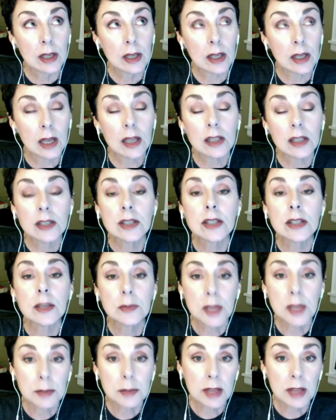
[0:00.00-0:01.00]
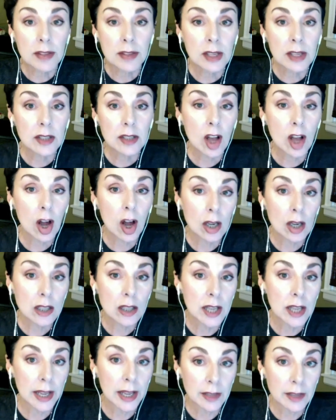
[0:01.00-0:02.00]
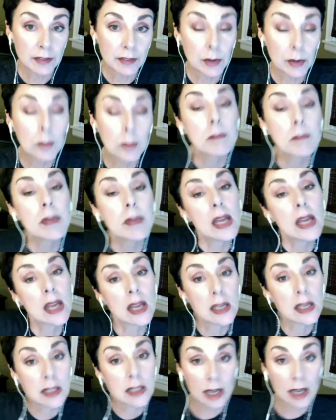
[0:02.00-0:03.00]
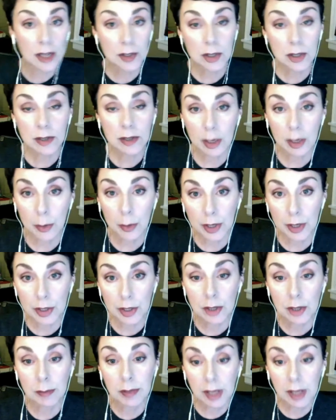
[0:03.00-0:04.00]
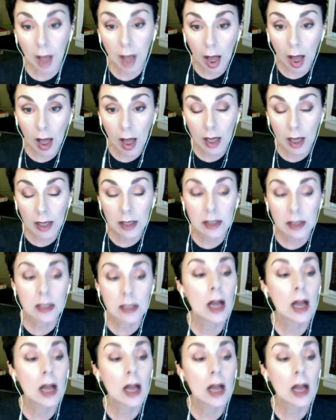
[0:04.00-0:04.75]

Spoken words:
sometimes I think it's hard for me to answer that question, because